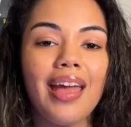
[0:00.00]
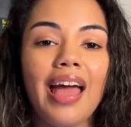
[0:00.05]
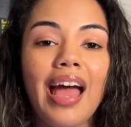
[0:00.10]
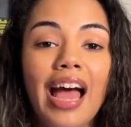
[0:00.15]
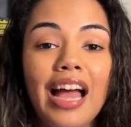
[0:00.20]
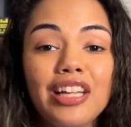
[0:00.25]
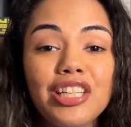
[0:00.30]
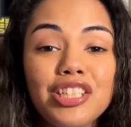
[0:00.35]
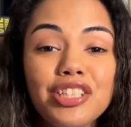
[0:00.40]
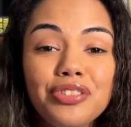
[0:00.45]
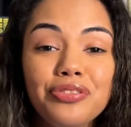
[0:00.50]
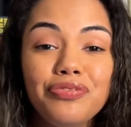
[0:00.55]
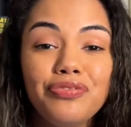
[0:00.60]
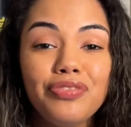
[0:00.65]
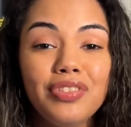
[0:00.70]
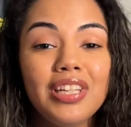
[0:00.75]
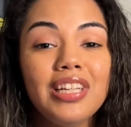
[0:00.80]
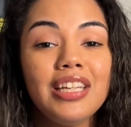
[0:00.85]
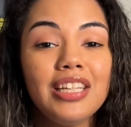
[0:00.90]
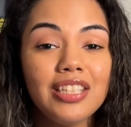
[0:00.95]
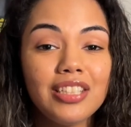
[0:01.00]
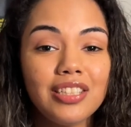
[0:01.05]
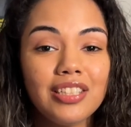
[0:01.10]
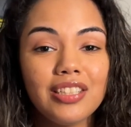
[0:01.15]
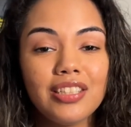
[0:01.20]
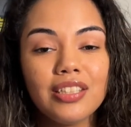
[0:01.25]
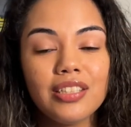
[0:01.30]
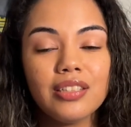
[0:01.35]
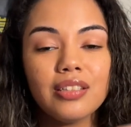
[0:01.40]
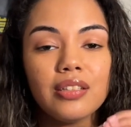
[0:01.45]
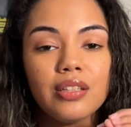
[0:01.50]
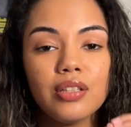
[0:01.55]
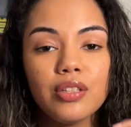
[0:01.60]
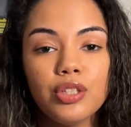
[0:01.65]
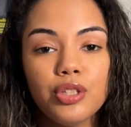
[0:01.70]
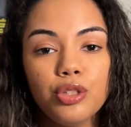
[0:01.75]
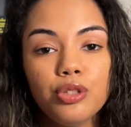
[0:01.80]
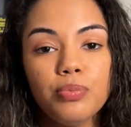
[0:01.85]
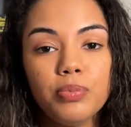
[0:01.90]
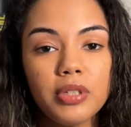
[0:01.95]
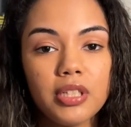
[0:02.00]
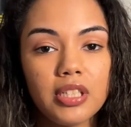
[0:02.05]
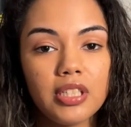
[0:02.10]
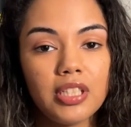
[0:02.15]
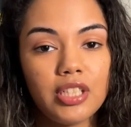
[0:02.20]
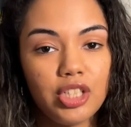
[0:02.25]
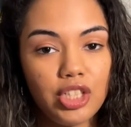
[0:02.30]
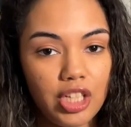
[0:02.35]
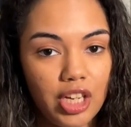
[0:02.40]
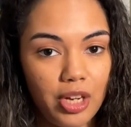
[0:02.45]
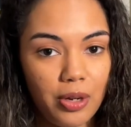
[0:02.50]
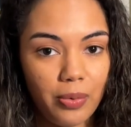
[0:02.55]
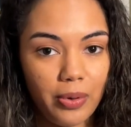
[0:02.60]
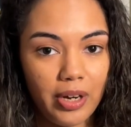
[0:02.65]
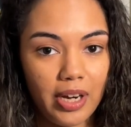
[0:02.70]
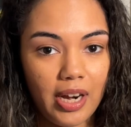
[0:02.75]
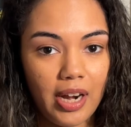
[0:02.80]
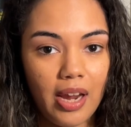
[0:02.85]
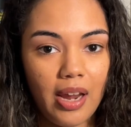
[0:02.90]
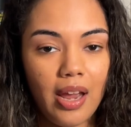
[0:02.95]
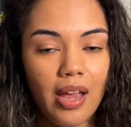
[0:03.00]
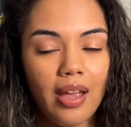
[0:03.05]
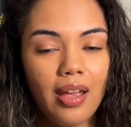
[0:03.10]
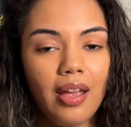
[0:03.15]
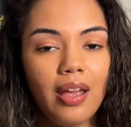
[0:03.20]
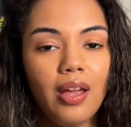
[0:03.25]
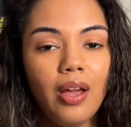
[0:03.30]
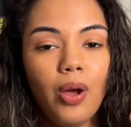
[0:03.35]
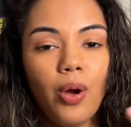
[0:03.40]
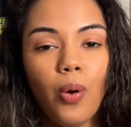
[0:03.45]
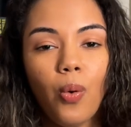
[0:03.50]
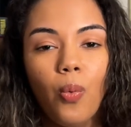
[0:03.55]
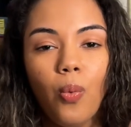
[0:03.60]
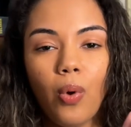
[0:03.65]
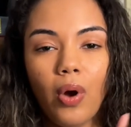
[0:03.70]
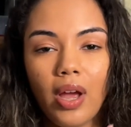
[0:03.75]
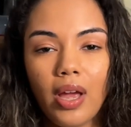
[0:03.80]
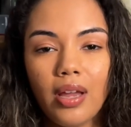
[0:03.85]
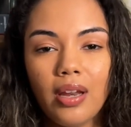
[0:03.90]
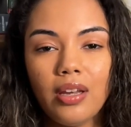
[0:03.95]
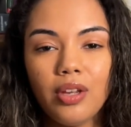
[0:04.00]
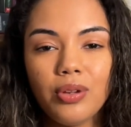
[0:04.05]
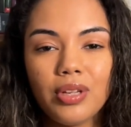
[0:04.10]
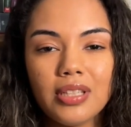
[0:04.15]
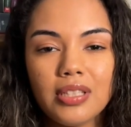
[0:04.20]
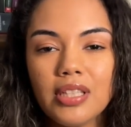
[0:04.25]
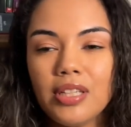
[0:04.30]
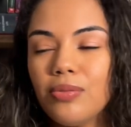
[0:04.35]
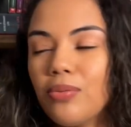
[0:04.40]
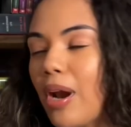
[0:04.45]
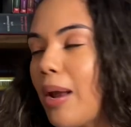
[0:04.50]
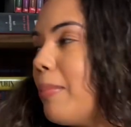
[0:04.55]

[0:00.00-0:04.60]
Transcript: I just finished 2 books in January. One you can see right